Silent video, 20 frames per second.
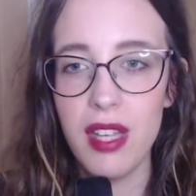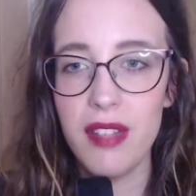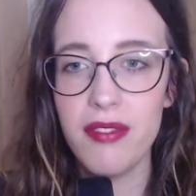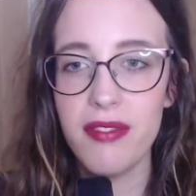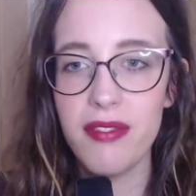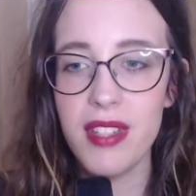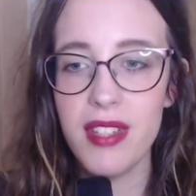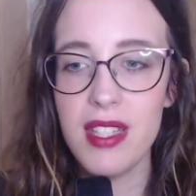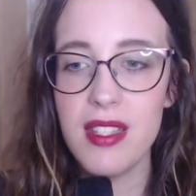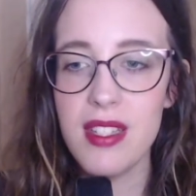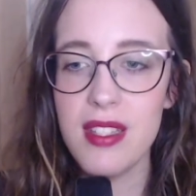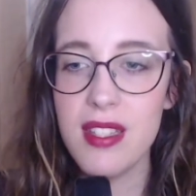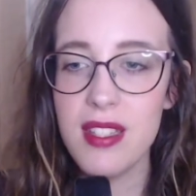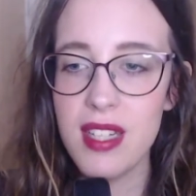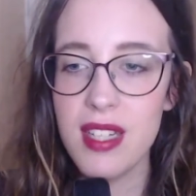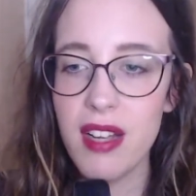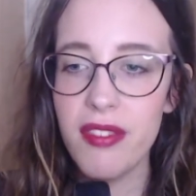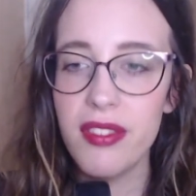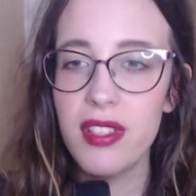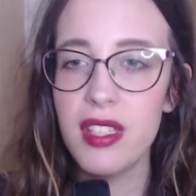It's
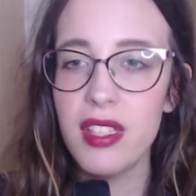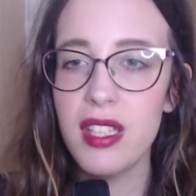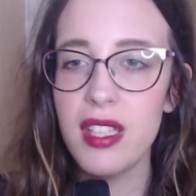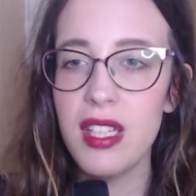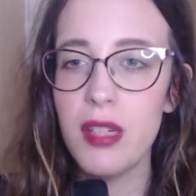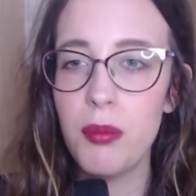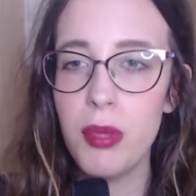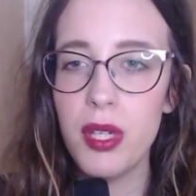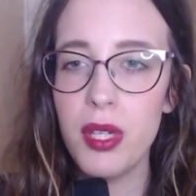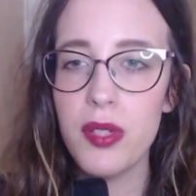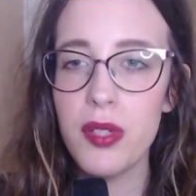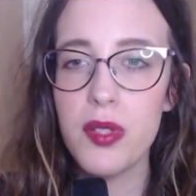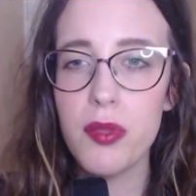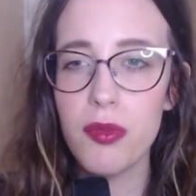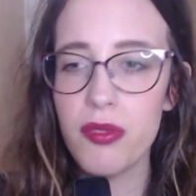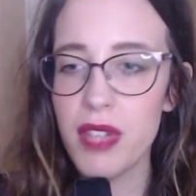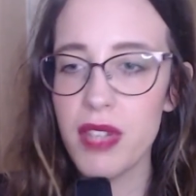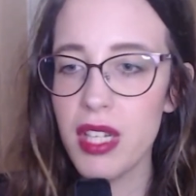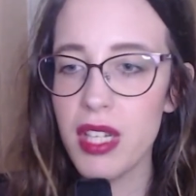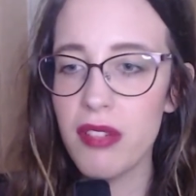definitely a book to
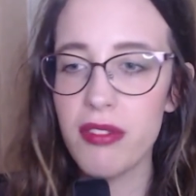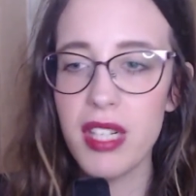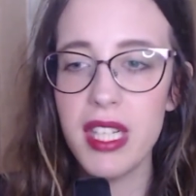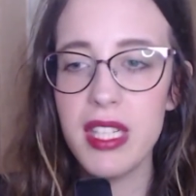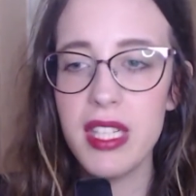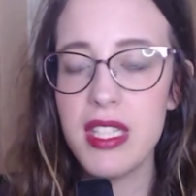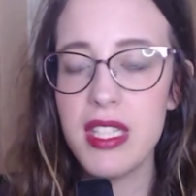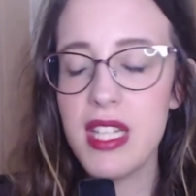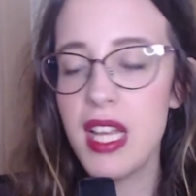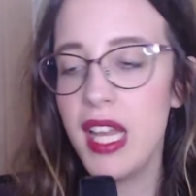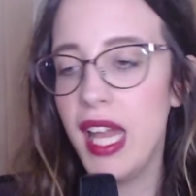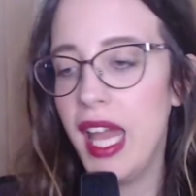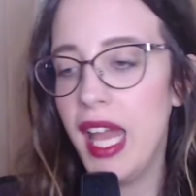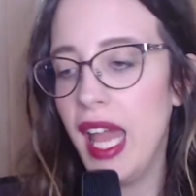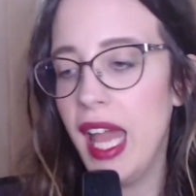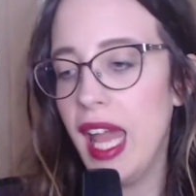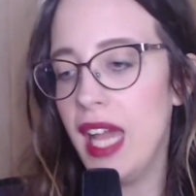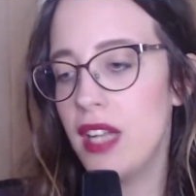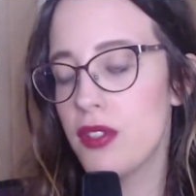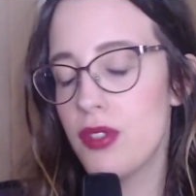reread
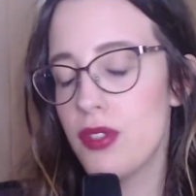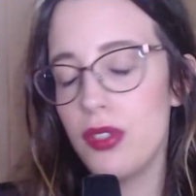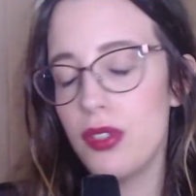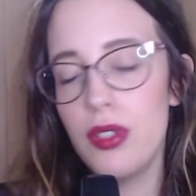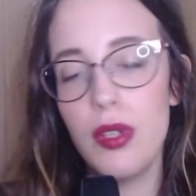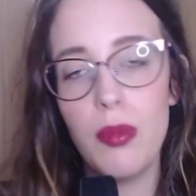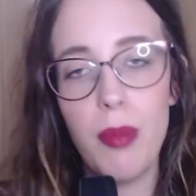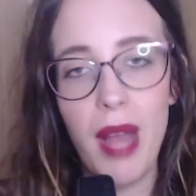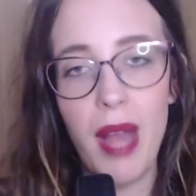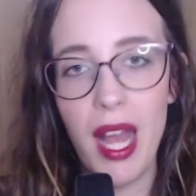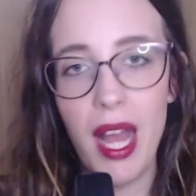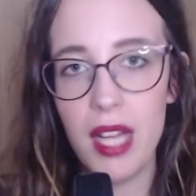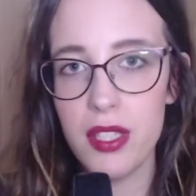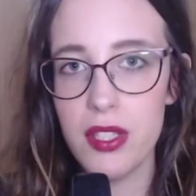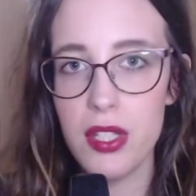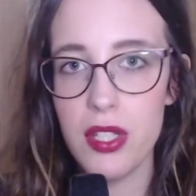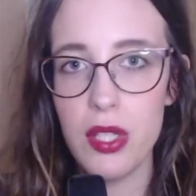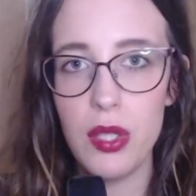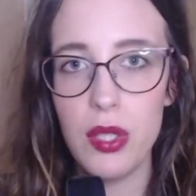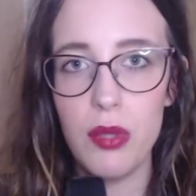and to go back
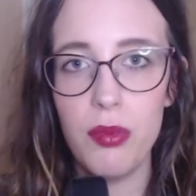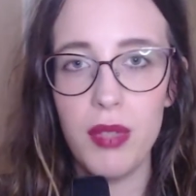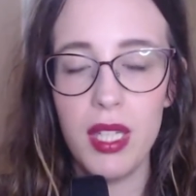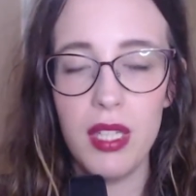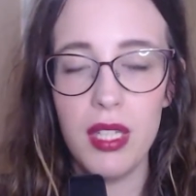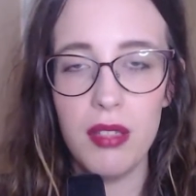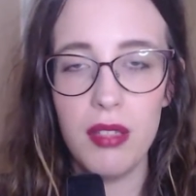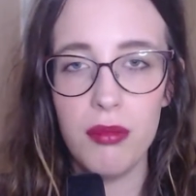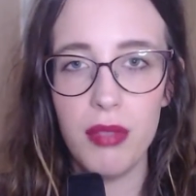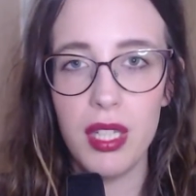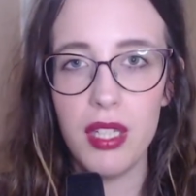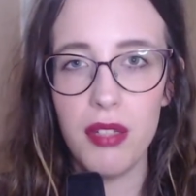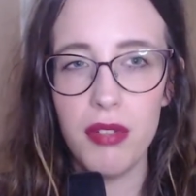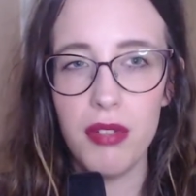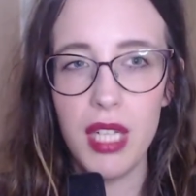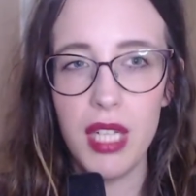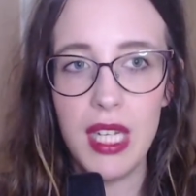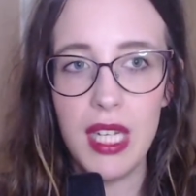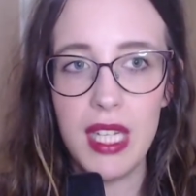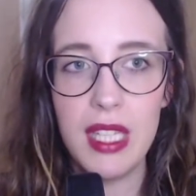to when you
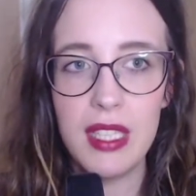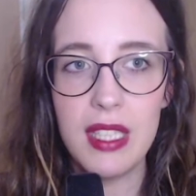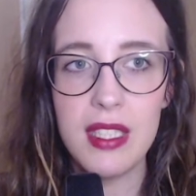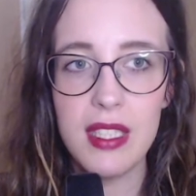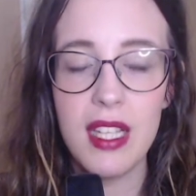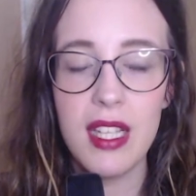need it.